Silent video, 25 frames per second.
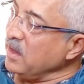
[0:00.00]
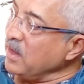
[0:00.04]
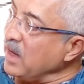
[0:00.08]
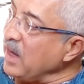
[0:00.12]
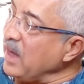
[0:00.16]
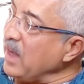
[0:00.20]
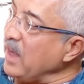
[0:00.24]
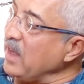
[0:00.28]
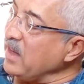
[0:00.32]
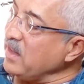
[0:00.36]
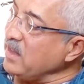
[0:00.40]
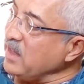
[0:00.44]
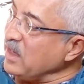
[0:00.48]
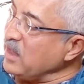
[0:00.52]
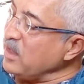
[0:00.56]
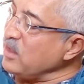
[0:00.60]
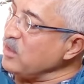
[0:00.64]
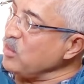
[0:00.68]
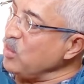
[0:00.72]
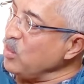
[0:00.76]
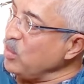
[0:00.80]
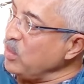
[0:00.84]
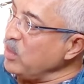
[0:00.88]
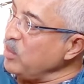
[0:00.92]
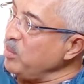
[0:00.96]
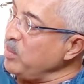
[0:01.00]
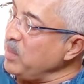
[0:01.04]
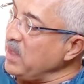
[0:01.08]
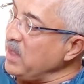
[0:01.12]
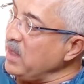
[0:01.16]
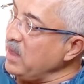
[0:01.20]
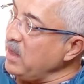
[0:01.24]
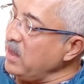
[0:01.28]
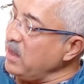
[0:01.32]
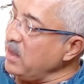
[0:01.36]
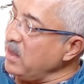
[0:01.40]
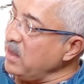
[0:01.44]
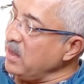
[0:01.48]
care that is going to
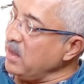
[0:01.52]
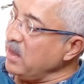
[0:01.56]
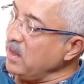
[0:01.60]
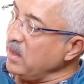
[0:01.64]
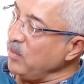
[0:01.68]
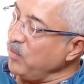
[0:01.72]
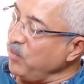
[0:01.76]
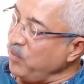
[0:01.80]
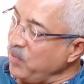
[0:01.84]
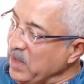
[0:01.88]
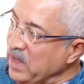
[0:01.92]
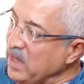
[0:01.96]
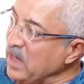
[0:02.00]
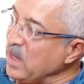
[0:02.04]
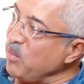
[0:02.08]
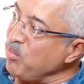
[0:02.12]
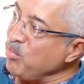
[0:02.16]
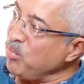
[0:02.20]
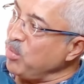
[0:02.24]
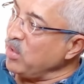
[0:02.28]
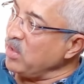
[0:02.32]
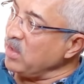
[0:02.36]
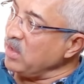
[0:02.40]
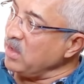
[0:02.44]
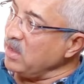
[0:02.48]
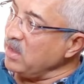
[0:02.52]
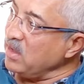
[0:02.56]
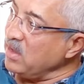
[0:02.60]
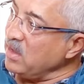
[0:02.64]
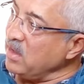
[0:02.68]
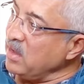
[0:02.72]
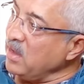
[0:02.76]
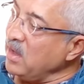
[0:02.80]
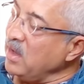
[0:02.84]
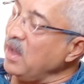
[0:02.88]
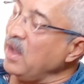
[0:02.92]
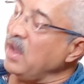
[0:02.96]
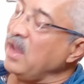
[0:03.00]
be very important,
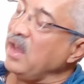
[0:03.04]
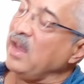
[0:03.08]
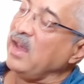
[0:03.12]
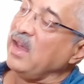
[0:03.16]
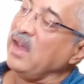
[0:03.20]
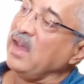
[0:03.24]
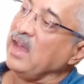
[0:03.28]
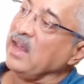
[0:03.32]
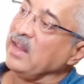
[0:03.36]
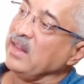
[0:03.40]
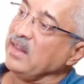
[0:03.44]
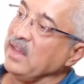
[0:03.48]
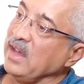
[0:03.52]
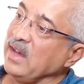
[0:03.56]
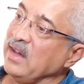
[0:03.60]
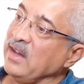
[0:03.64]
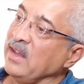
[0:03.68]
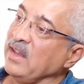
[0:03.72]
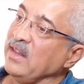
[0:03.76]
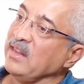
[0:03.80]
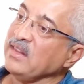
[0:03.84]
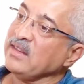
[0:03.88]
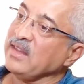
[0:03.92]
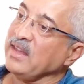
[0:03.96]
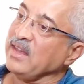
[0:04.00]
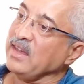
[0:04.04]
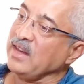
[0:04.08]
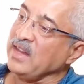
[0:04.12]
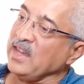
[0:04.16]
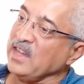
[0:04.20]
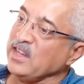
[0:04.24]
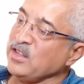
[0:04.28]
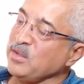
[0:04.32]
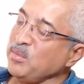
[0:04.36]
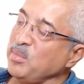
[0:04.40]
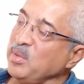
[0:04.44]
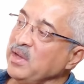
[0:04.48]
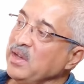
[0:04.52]
and that healthcare
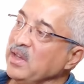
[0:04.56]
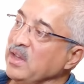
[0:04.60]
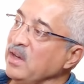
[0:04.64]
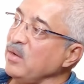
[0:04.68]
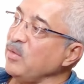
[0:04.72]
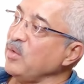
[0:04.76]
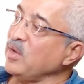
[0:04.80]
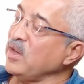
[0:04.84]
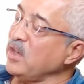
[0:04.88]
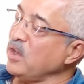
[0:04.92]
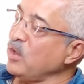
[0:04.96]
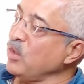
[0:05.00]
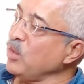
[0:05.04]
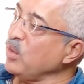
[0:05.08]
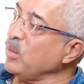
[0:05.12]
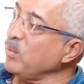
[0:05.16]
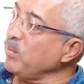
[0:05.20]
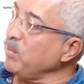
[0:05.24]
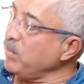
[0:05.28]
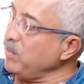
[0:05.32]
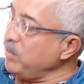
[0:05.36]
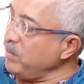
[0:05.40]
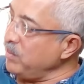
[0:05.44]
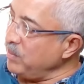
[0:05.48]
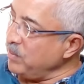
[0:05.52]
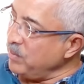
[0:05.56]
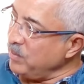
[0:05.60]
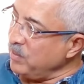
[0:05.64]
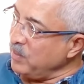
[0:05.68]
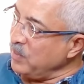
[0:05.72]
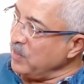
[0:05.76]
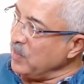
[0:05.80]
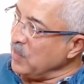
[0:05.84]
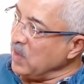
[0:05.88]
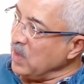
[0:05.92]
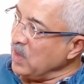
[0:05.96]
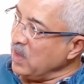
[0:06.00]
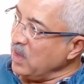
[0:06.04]
has to be delivered at home.
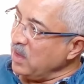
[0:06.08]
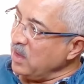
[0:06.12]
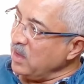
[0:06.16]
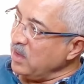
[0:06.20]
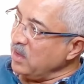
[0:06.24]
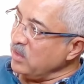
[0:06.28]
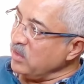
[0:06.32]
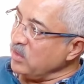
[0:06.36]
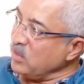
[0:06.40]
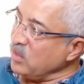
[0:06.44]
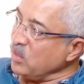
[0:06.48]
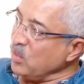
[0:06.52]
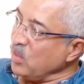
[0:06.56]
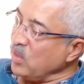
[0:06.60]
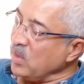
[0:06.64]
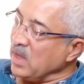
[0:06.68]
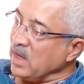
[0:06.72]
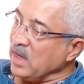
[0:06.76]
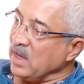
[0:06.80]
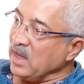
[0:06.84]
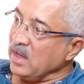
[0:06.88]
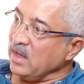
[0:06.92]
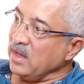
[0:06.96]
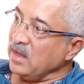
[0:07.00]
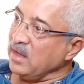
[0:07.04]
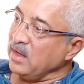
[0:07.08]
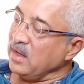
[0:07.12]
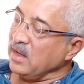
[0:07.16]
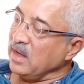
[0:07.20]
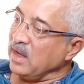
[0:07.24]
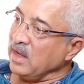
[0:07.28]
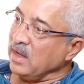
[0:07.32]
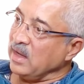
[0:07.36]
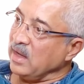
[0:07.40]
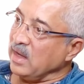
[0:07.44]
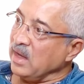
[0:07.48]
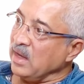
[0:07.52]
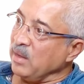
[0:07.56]
So I
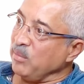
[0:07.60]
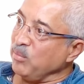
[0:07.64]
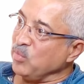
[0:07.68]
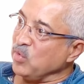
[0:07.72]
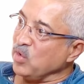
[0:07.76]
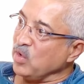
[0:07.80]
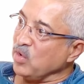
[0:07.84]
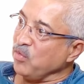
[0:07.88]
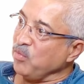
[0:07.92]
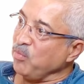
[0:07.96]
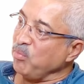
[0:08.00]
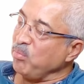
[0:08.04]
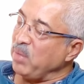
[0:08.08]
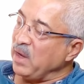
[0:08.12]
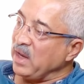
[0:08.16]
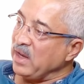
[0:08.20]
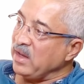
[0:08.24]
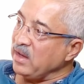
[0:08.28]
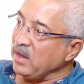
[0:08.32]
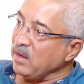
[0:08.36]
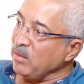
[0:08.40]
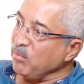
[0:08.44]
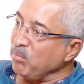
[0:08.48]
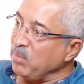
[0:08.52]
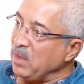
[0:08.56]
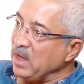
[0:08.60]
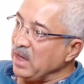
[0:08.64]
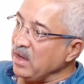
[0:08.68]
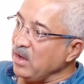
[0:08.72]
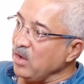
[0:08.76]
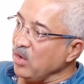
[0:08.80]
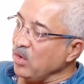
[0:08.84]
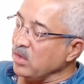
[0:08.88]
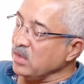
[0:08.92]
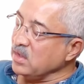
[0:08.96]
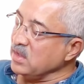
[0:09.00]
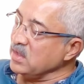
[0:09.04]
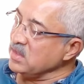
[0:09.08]
am sort of betting big
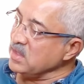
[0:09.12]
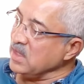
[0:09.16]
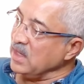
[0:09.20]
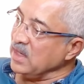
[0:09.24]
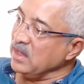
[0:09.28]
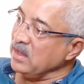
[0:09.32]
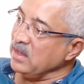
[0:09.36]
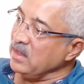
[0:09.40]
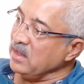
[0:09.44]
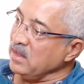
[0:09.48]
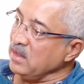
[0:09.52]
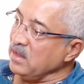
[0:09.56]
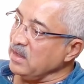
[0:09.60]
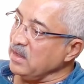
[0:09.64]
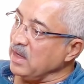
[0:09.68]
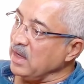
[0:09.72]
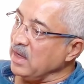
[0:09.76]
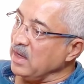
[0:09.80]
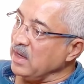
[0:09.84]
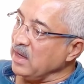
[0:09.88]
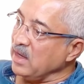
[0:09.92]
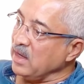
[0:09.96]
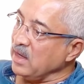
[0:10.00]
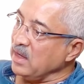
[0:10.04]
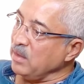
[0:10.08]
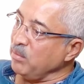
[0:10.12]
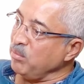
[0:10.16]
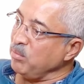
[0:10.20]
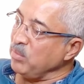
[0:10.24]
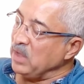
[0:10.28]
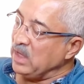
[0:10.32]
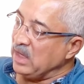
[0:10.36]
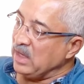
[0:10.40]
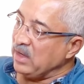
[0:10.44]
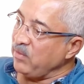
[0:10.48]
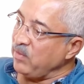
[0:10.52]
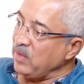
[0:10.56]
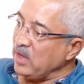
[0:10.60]
on this idea, and I
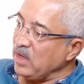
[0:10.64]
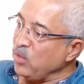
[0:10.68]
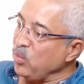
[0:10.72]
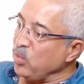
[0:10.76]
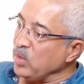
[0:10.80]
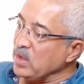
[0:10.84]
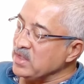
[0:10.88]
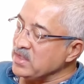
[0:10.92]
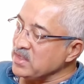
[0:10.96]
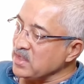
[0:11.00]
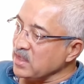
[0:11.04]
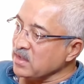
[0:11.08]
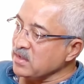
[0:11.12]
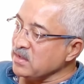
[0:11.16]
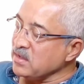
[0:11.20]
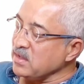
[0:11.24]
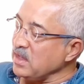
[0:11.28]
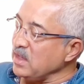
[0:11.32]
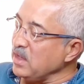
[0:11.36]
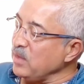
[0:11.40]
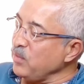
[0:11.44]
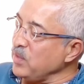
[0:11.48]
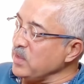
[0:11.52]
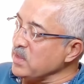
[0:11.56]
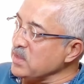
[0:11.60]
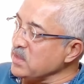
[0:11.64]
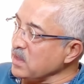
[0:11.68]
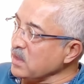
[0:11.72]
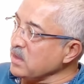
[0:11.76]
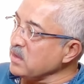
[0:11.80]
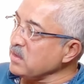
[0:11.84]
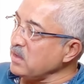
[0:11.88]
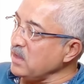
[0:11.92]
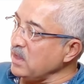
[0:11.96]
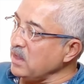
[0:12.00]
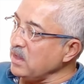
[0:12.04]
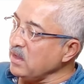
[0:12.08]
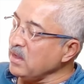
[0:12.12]
believe it will succeed. If it
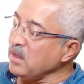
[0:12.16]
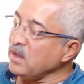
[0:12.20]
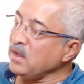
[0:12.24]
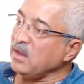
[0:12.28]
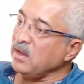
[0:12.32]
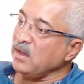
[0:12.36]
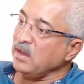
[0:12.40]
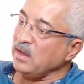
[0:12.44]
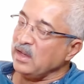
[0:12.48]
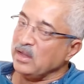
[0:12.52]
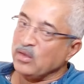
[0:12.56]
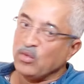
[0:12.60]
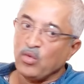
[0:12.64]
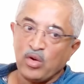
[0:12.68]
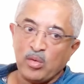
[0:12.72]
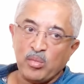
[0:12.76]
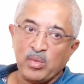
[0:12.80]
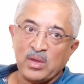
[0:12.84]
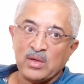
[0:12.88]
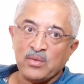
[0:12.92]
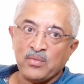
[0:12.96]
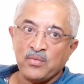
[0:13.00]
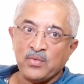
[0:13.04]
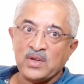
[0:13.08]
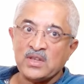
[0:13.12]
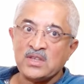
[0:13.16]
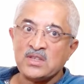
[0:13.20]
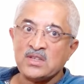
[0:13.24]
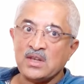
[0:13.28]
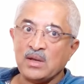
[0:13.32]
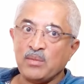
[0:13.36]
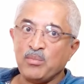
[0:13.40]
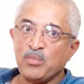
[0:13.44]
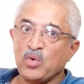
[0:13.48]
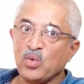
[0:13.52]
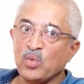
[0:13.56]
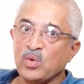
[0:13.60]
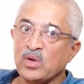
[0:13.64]
succeeds, it's going to be the first
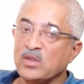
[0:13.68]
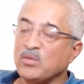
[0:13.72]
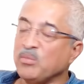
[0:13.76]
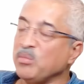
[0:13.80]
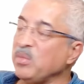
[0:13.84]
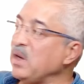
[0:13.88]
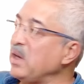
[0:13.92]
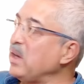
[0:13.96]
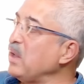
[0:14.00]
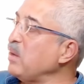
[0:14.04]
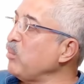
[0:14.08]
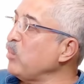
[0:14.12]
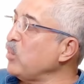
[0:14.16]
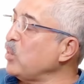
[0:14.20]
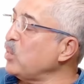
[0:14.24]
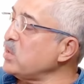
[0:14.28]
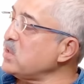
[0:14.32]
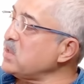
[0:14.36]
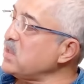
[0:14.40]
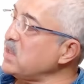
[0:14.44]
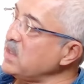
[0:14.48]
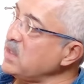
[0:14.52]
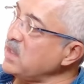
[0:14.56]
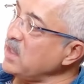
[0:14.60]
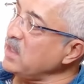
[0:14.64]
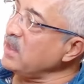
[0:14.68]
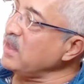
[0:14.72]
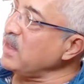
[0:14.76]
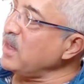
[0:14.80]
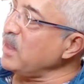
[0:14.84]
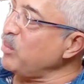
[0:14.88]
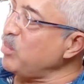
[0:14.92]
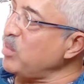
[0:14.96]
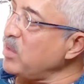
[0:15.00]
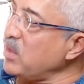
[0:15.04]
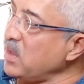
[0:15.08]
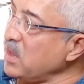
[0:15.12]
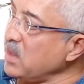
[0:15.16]
step towards building more such
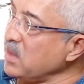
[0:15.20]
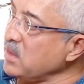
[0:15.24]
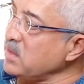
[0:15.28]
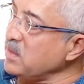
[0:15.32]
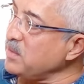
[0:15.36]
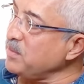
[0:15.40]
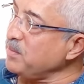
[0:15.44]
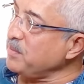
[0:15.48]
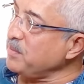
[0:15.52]
healthcare products.